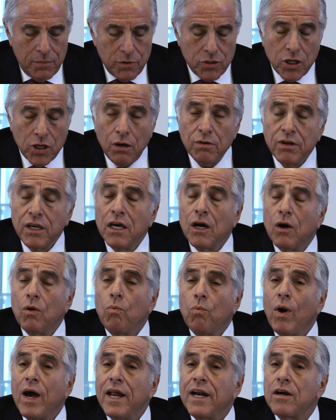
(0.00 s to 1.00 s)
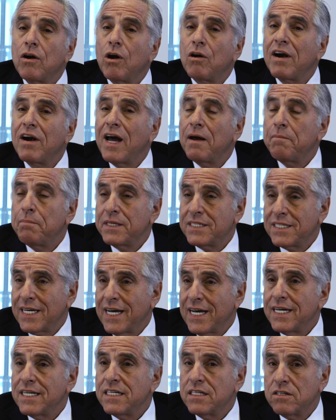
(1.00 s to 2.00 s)
Tokyo whetted our
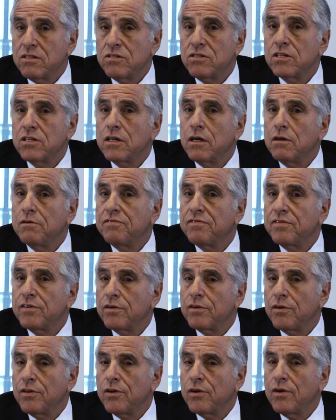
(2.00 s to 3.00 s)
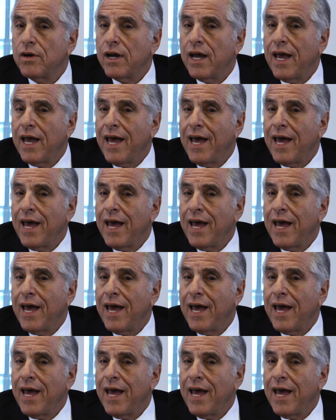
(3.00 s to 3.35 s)
appetite to go further,